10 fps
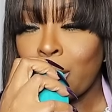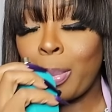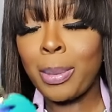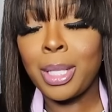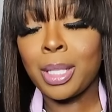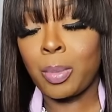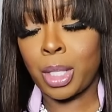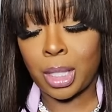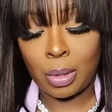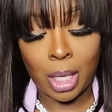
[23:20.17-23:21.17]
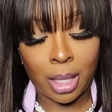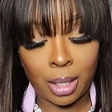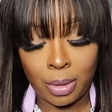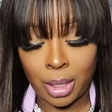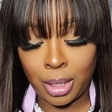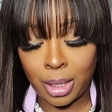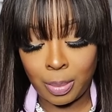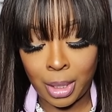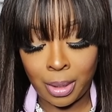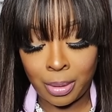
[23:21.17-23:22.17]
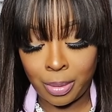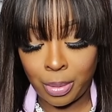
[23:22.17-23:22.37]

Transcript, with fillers: Baby, this smells so dang on good to me.